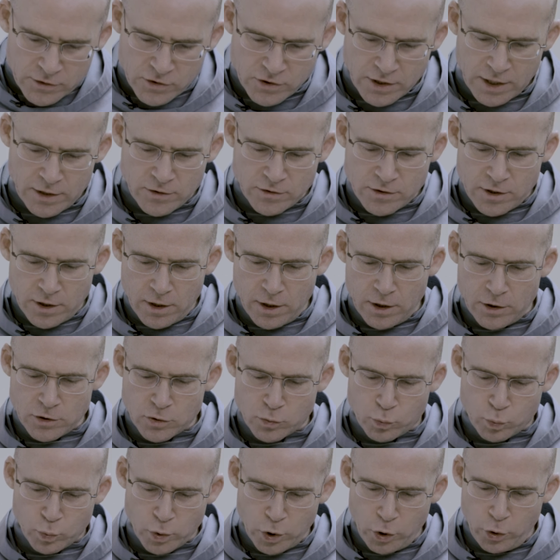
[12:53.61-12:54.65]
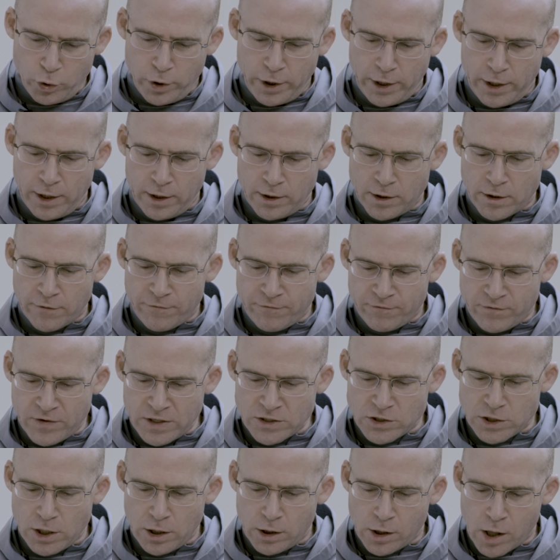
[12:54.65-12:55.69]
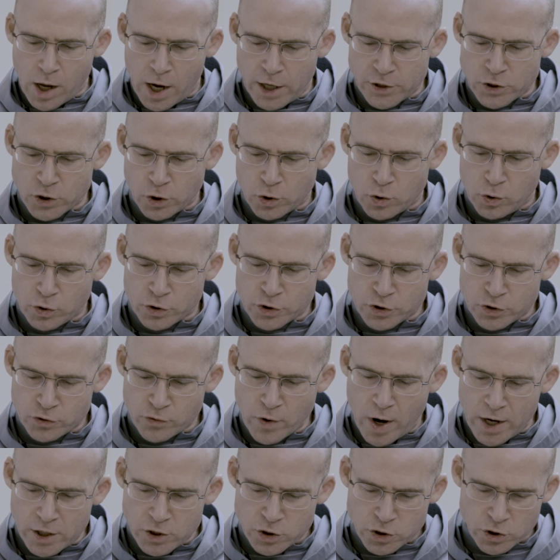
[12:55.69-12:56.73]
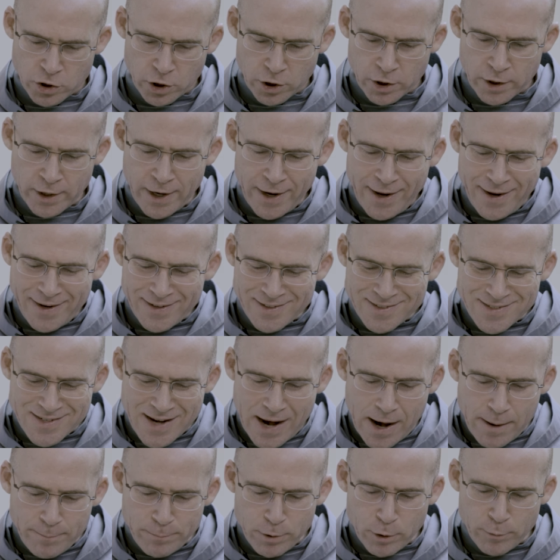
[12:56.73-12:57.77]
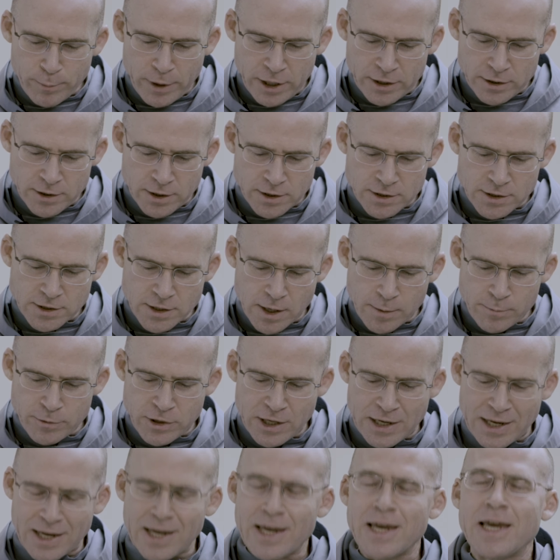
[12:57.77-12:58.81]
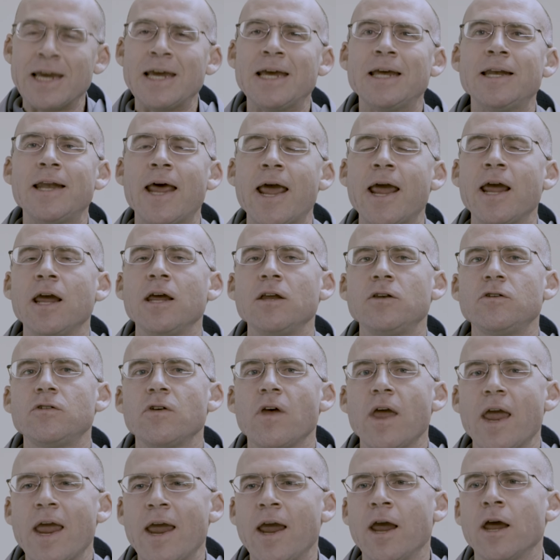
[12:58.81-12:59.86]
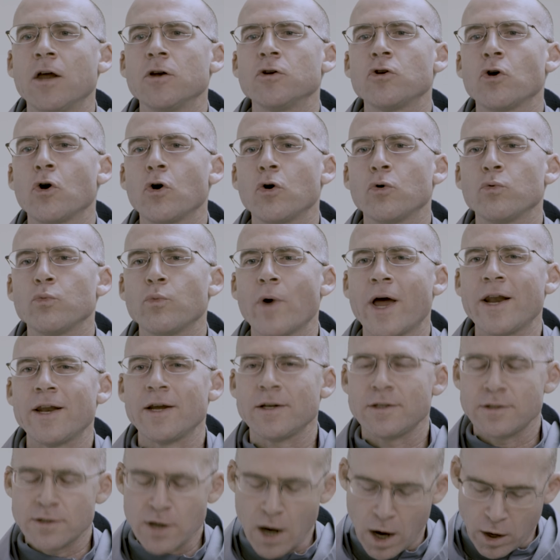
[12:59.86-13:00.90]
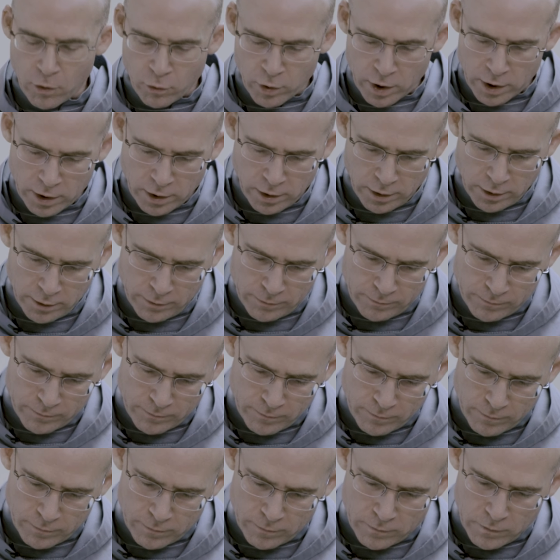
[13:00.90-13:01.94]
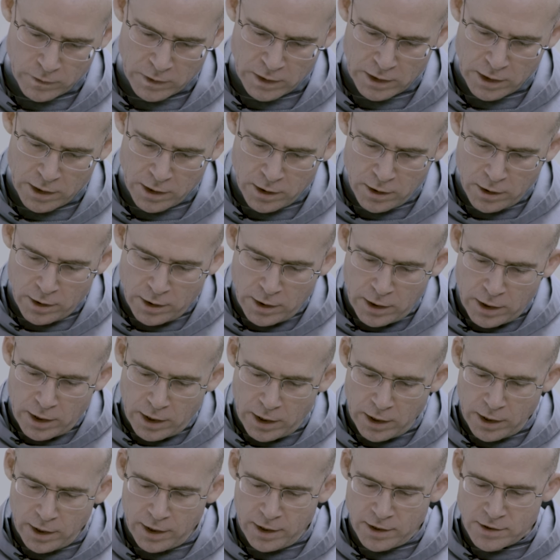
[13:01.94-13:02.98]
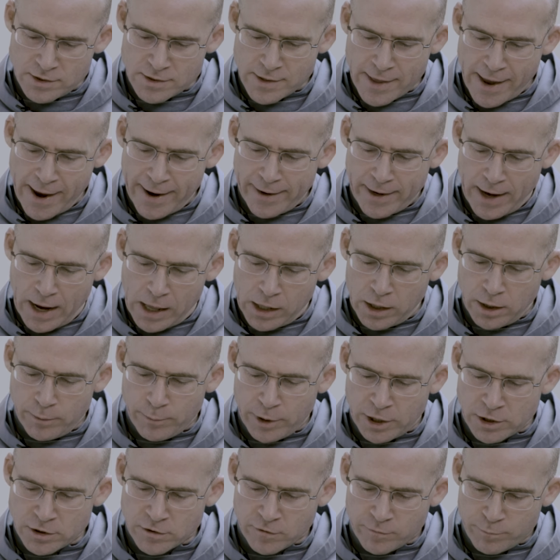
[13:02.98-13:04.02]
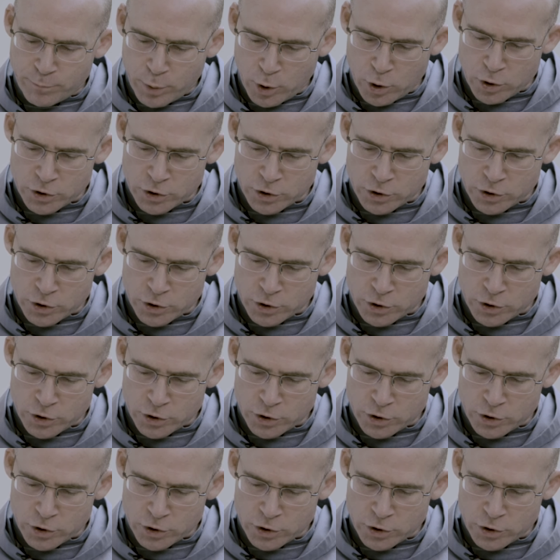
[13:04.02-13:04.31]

Since it is rooted in the physiological structure, Temperament is something innate and hereditary. It is that element of